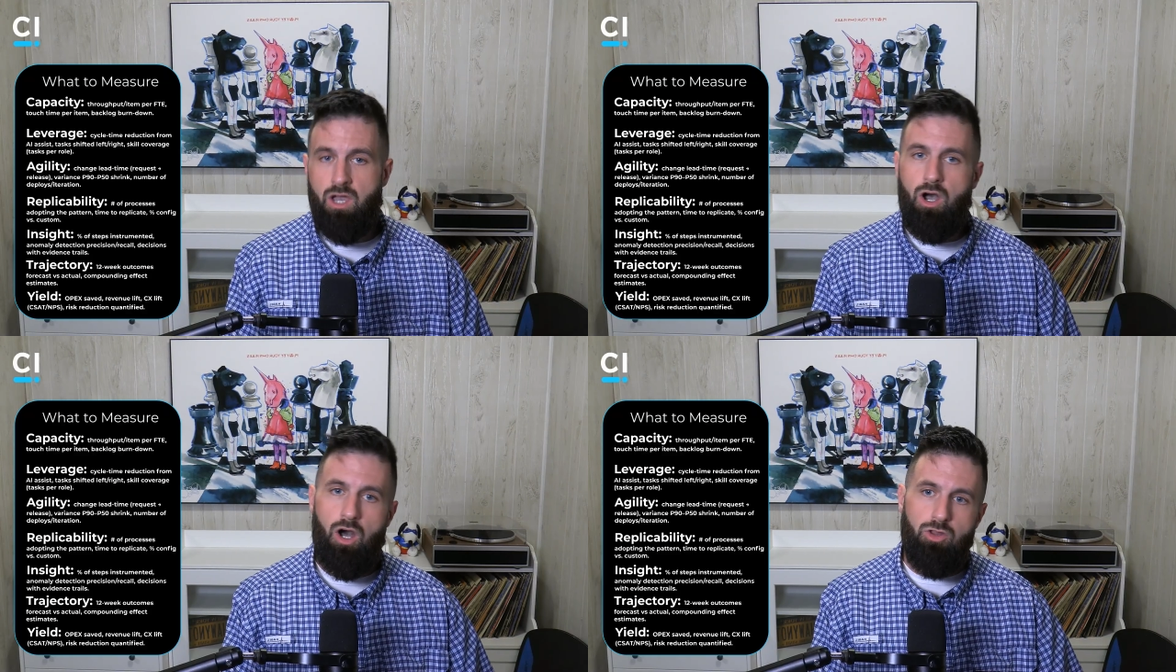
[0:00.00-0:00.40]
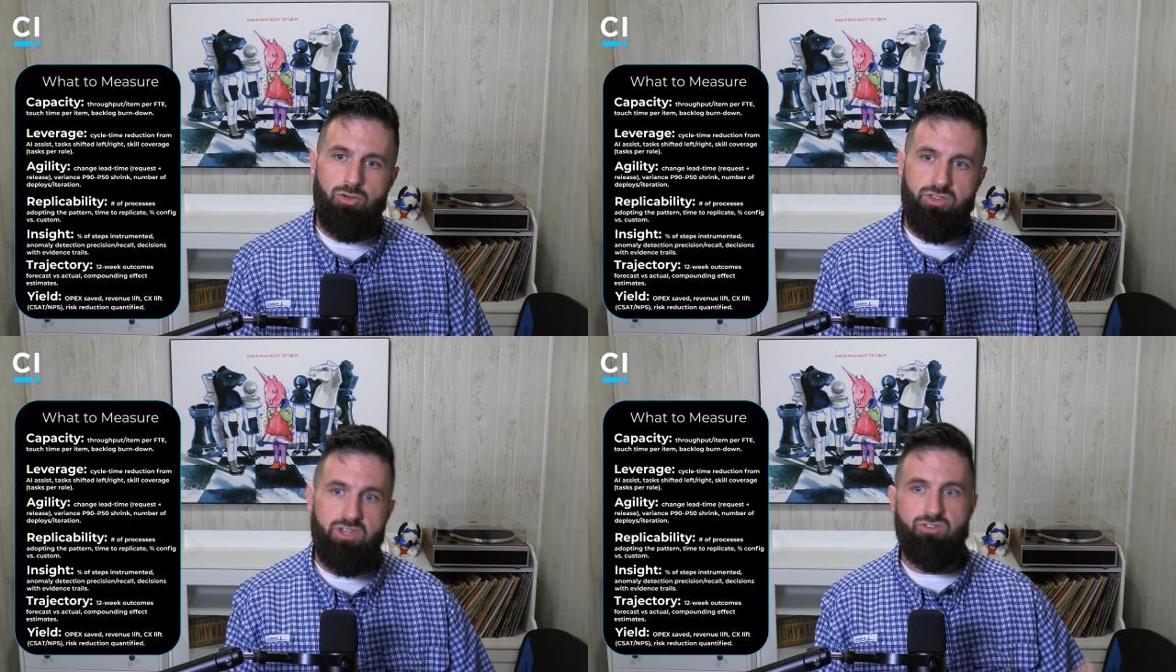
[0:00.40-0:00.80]
Other
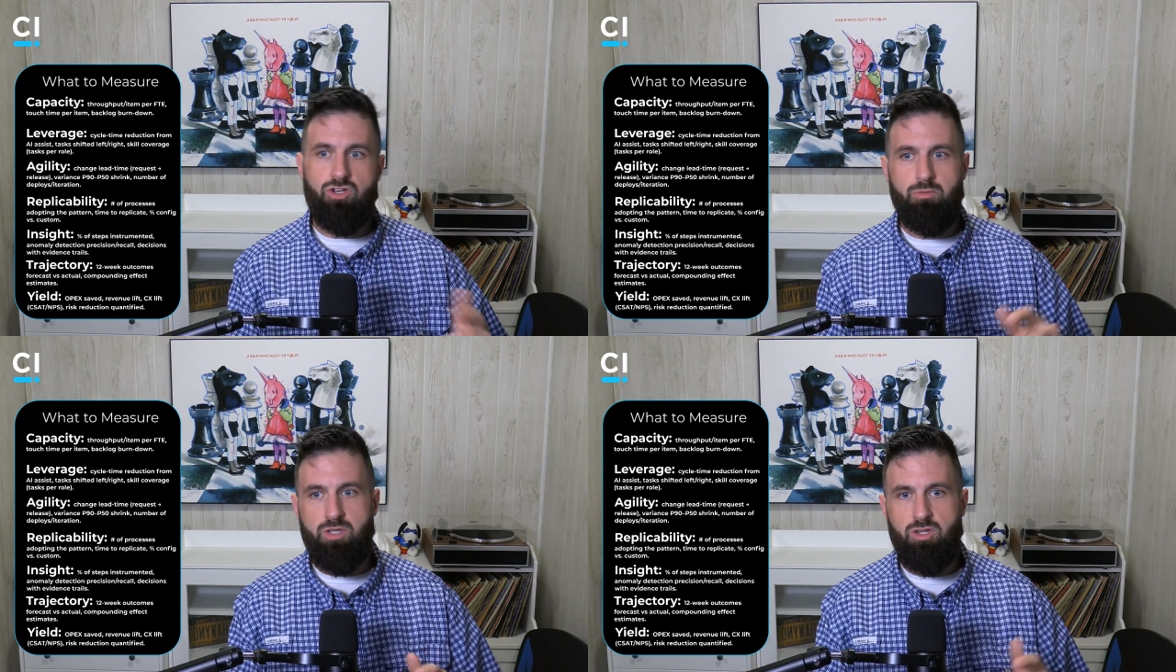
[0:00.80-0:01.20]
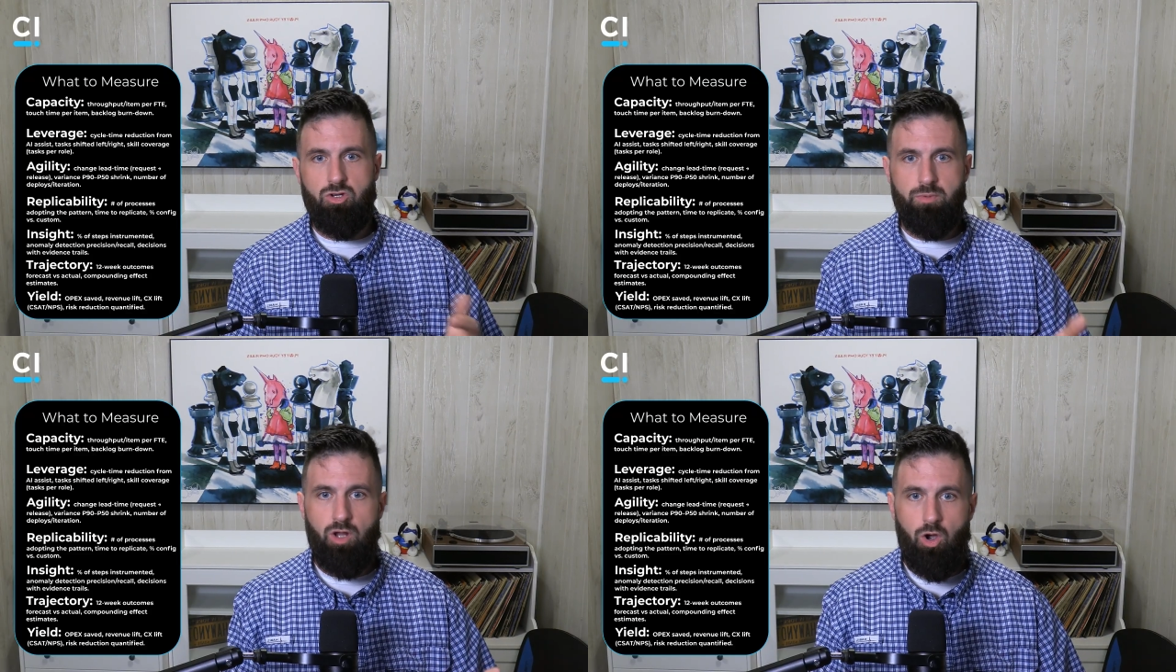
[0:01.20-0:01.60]
things are going to be a little
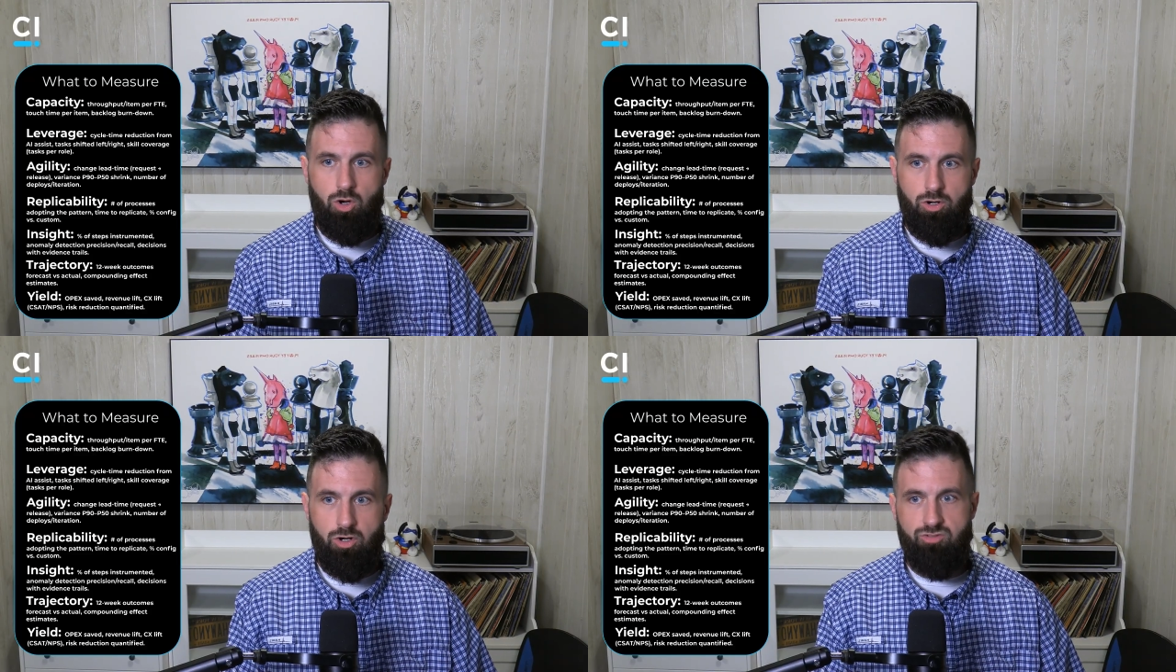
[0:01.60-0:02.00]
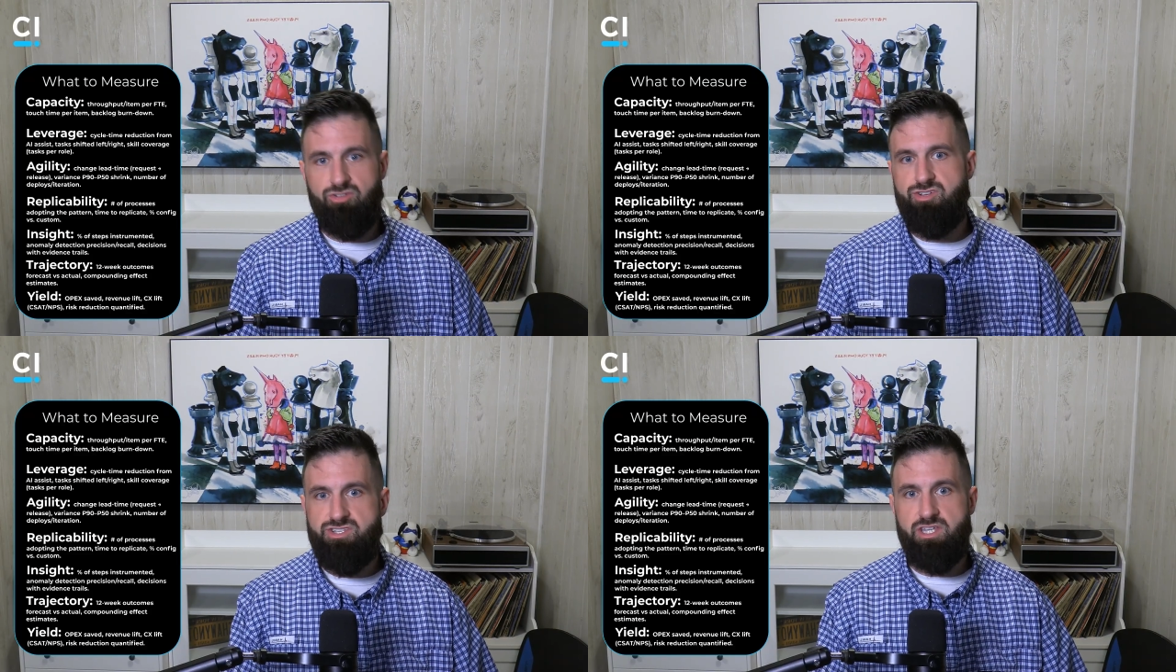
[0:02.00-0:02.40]
bit harder,
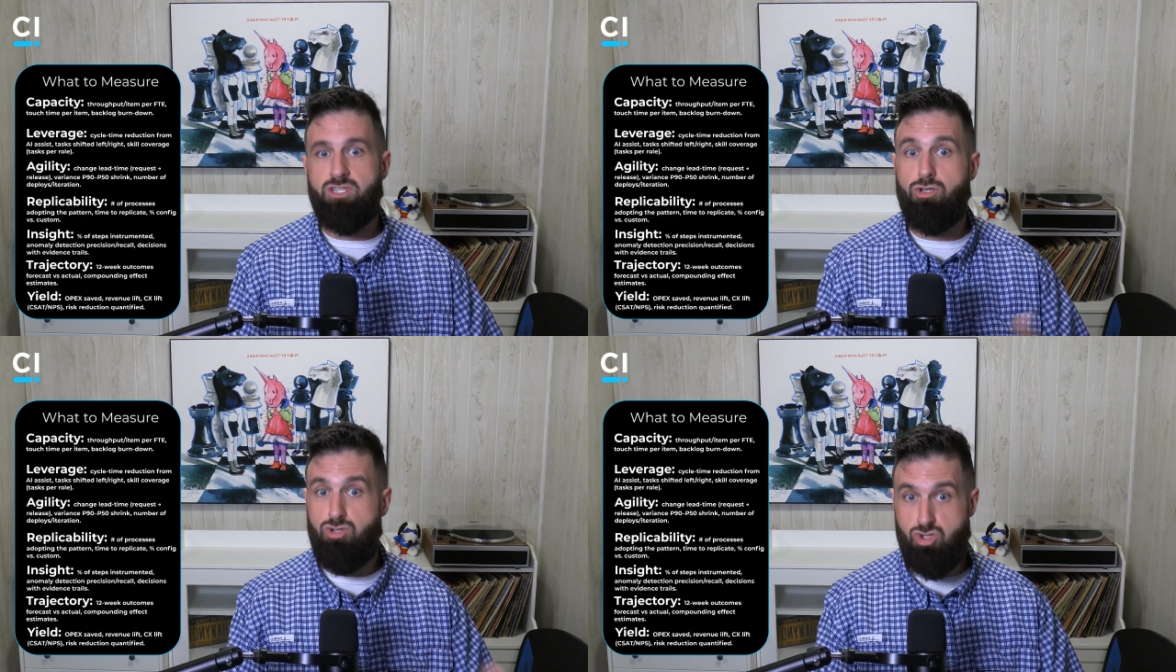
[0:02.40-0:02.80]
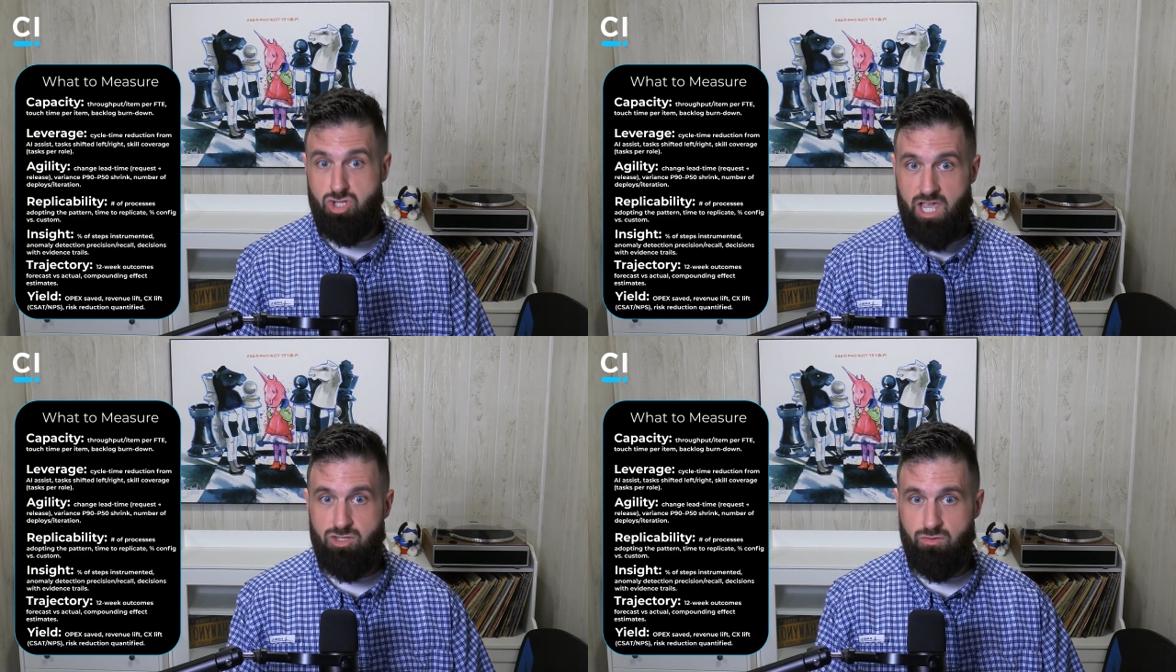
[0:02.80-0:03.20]
such as like the
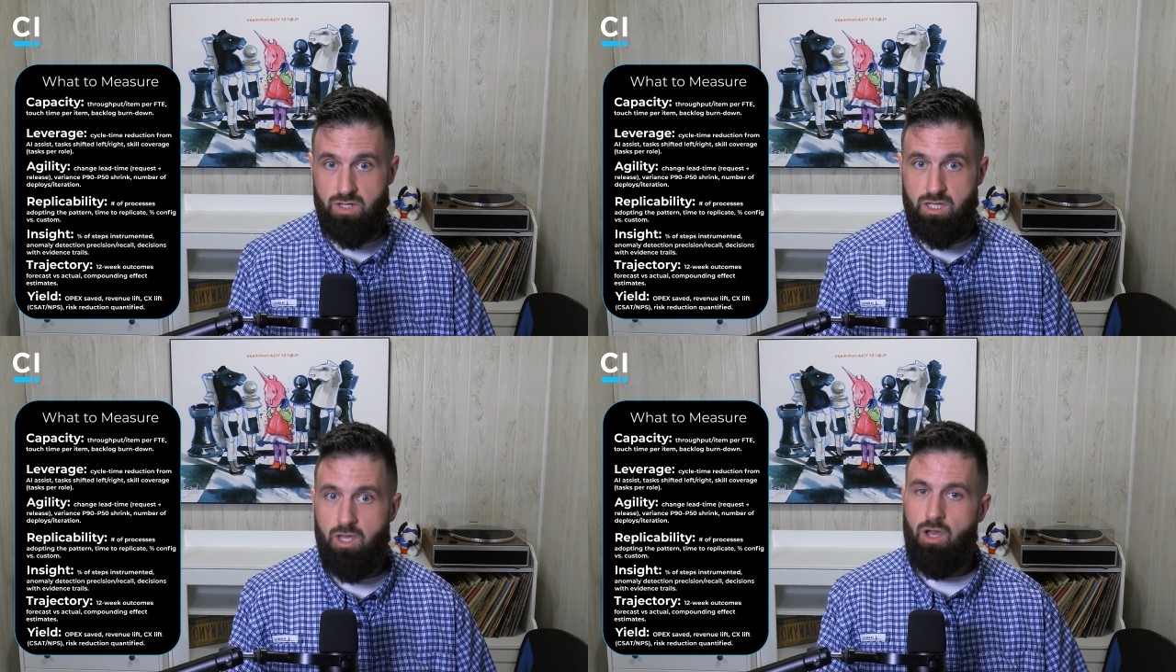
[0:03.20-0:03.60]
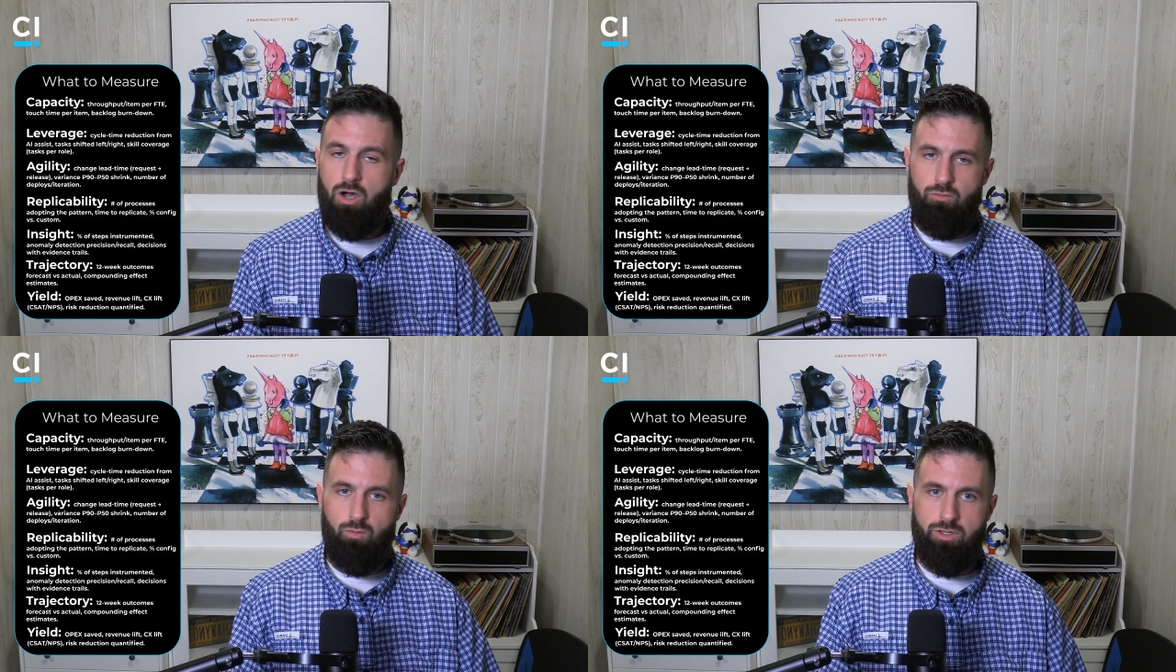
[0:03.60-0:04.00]
trajectory
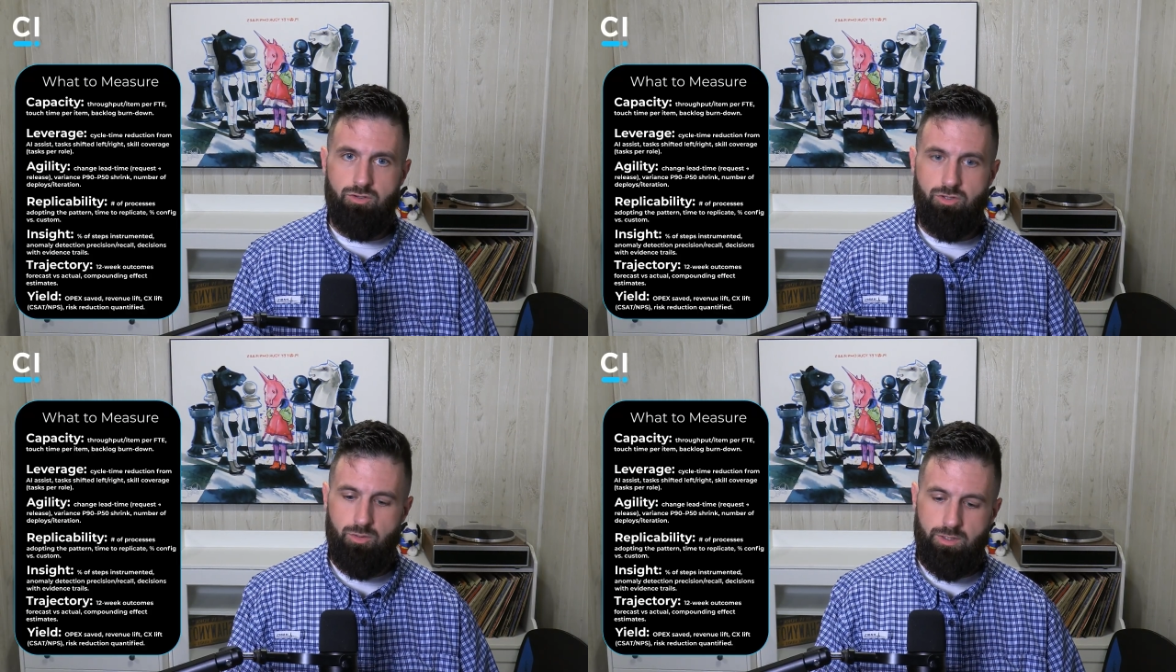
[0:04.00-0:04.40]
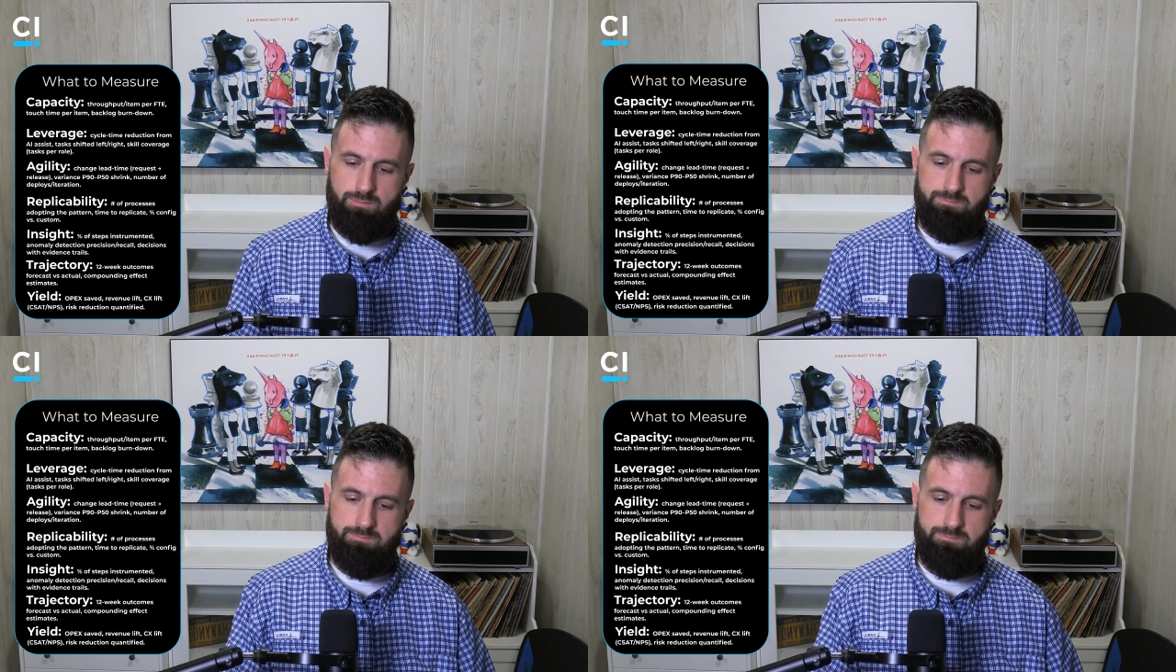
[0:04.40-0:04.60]
of what you're doing.